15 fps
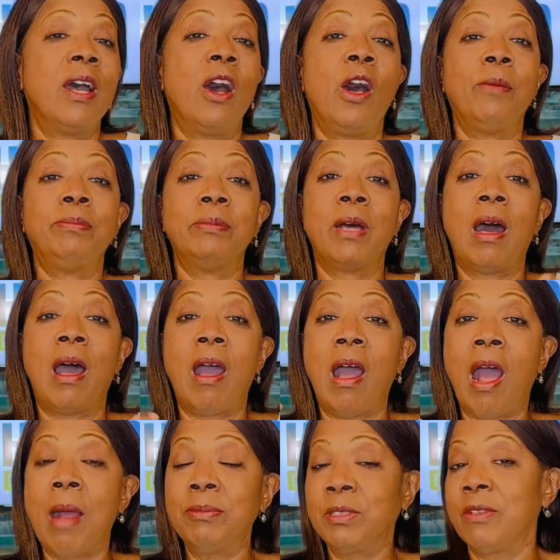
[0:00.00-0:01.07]

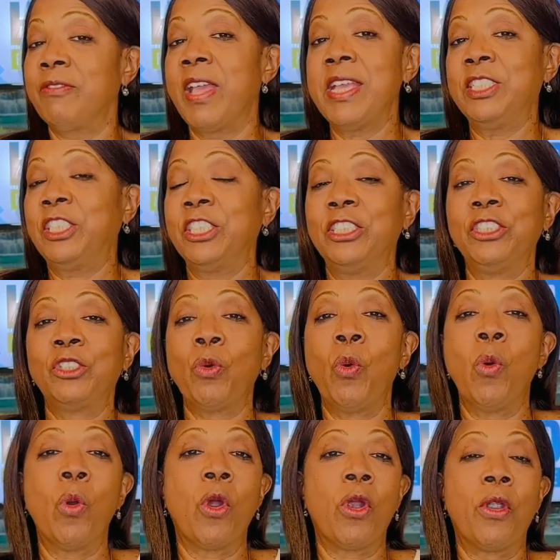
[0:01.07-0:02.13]
observations
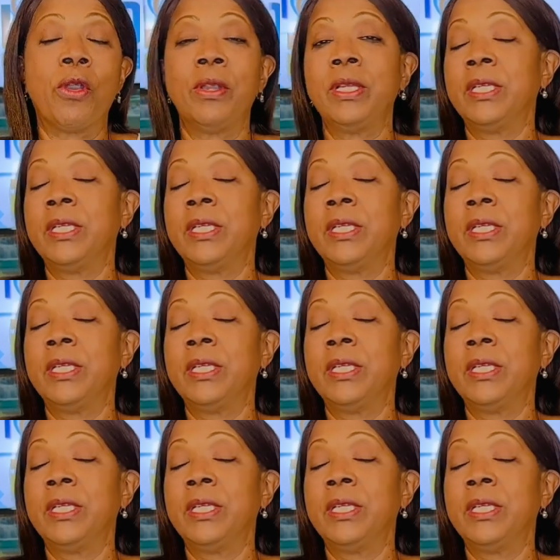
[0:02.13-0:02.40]
or